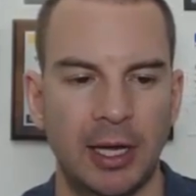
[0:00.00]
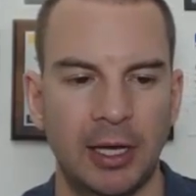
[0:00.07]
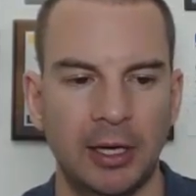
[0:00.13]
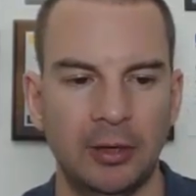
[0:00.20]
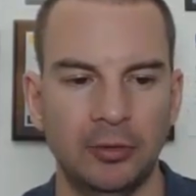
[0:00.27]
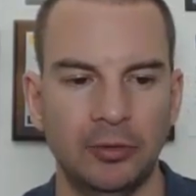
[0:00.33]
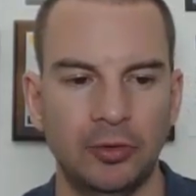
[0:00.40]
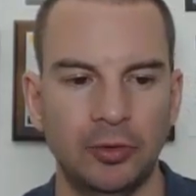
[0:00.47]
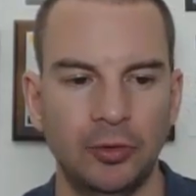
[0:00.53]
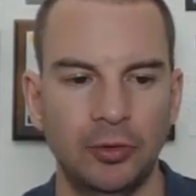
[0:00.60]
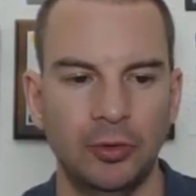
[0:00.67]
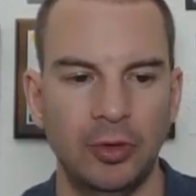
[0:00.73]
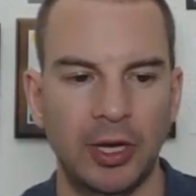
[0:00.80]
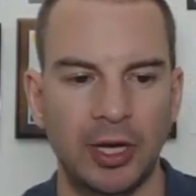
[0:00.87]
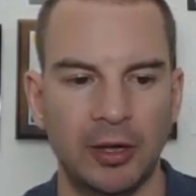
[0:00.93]
and I'll
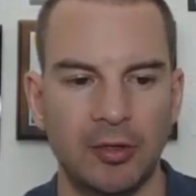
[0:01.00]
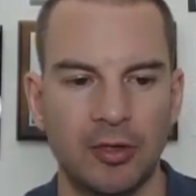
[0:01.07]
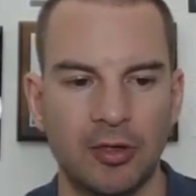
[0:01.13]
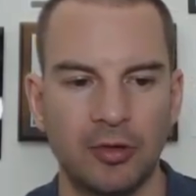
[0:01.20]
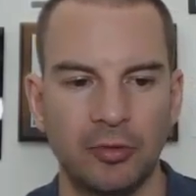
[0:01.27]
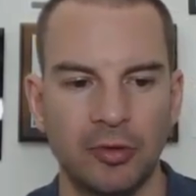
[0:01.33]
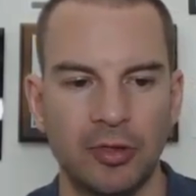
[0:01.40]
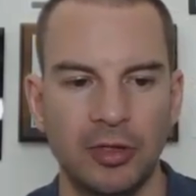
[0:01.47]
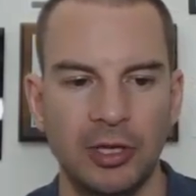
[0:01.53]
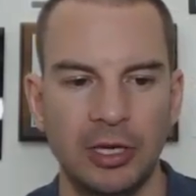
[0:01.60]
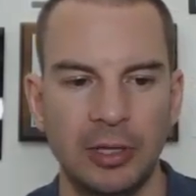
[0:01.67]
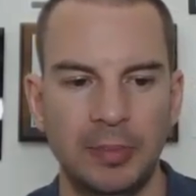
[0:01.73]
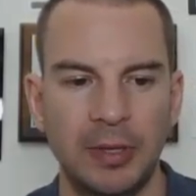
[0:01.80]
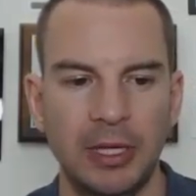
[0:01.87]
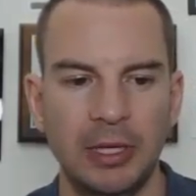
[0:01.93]
do a show
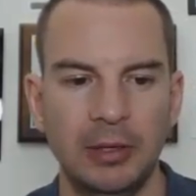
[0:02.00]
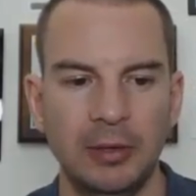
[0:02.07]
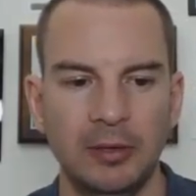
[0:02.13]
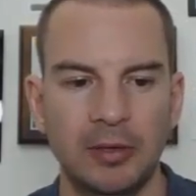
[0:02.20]
CDP